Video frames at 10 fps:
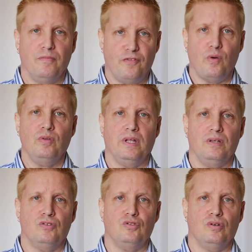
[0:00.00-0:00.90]

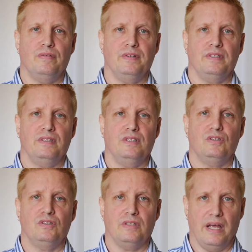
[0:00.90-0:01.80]
front-end
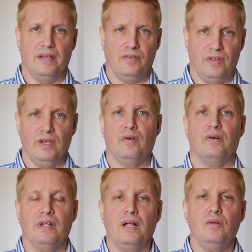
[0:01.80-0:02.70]
services and think you're
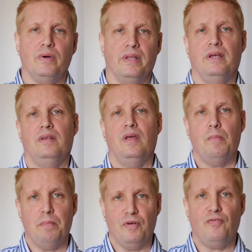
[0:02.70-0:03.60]
done with it
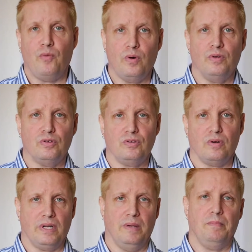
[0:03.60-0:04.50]
before you
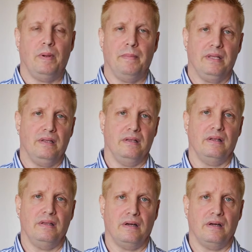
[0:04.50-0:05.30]
start implementing the